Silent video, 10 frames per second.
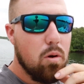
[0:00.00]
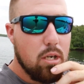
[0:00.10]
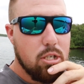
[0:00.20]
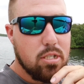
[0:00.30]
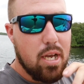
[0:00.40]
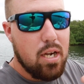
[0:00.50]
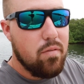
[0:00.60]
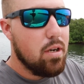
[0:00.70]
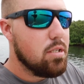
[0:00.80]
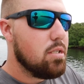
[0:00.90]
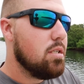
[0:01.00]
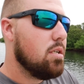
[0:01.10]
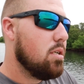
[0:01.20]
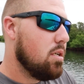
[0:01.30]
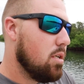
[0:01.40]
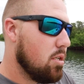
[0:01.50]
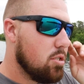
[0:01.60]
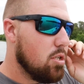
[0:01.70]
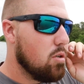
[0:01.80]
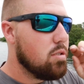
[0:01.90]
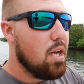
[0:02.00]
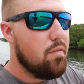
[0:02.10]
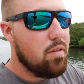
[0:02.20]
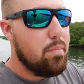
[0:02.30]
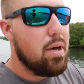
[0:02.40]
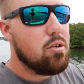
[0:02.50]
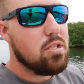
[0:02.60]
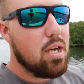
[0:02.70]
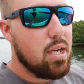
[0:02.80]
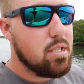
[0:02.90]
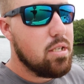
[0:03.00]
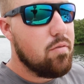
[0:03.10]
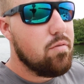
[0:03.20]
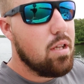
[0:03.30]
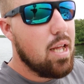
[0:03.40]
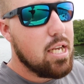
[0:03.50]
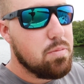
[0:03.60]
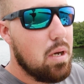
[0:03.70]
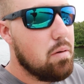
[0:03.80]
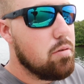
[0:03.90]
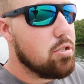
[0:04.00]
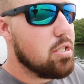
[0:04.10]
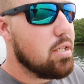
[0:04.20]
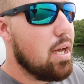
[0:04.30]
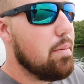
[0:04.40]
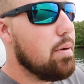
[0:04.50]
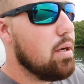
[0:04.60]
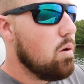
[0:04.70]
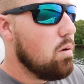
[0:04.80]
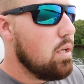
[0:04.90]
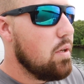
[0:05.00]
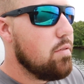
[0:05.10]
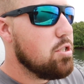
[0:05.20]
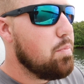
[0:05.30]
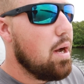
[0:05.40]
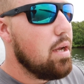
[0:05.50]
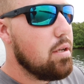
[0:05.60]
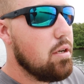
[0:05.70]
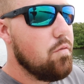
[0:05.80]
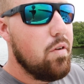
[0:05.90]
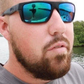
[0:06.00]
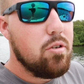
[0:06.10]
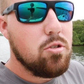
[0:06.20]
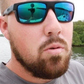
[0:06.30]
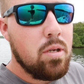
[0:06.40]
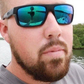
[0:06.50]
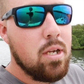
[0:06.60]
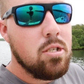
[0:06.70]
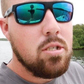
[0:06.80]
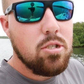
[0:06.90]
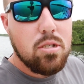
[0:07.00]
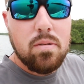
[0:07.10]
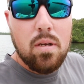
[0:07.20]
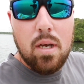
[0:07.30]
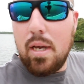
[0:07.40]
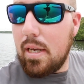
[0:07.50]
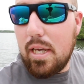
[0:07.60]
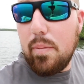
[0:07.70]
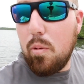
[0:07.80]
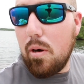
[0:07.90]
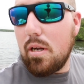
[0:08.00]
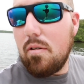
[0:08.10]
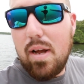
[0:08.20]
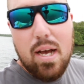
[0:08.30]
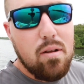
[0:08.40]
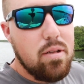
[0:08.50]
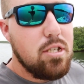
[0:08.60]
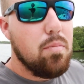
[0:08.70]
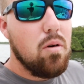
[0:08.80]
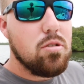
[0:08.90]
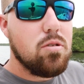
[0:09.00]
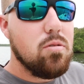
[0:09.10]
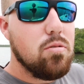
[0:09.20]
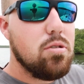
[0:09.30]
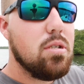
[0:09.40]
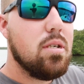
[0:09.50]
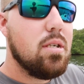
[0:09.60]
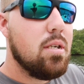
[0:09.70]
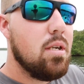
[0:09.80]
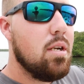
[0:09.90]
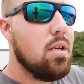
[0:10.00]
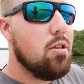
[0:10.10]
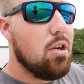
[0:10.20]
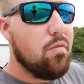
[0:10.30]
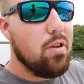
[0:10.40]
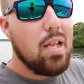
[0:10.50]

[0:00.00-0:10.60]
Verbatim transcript: work just ahead of us, so definitely better signs than the last spot we were just at. But we're gonna give this spot, you know, fifteen or twenty minutes and just keep working around these mullet schools, looking for